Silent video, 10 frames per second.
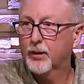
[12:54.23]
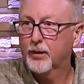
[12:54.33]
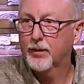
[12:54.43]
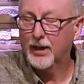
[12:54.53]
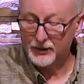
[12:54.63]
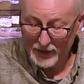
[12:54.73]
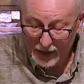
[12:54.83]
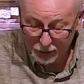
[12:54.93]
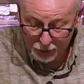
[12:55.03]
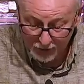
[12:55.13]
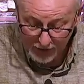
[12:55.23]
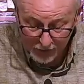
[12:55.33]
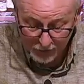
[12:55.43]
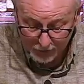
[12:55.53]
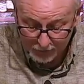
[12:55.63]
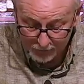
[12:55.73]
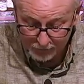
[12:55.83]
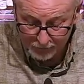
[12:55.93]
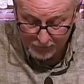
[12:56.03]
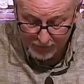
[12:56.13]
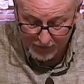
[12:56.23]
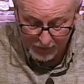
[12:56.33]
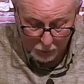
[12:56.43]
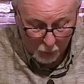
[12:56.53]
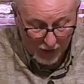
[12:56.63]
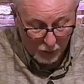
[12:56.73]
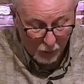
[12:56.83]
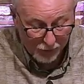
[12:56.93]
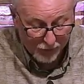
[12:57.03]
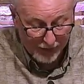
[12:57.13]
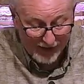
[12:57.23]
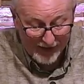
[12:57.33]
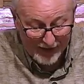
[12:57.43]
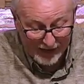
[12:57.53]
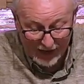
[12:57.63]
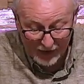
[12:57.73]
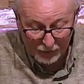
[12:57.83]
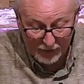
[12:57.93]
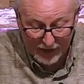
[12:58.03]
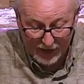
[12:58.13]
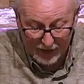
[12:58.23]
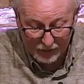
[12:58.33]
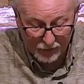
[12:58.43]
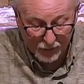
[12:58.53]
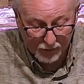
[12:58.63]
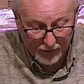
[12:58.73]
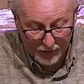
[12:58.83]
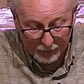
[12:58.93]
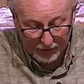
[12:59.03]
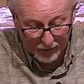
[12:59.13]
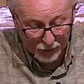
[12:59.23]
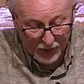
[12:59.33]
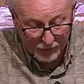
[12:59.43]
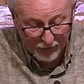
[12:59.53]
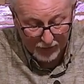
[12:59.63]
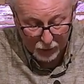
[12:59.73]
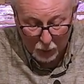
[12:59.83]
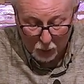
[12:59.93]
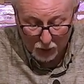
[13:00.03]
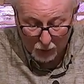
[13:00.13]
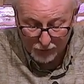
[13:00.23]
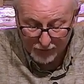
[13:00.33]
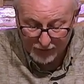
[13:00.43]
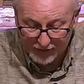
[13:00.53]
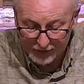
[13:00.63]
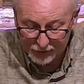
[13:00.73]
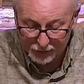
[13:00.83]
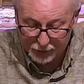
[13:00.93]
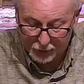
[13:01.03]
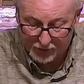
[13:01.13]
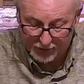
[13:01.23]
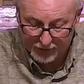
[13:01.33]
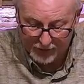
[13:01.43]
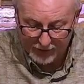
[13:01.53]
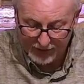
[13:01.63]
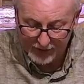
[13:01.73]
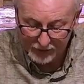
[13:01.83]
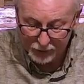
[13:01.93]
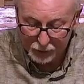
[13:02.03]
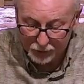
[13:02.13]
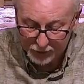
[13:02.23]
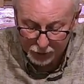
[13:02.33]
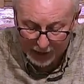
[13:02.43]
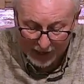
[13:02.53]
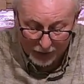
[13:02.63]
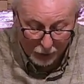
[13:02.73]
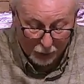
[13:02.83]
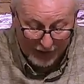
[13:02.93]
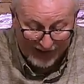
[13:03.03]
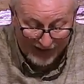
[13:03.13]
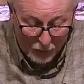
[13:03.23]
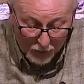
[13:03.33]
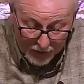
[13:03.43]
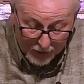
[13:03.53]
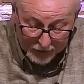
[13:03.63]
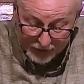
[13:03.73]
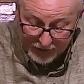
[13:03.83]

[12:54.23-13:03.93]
That's not good either. They get away with any kind of behavior. Parents often ignore what their kids are doing. That doesn't do the child or anyone else any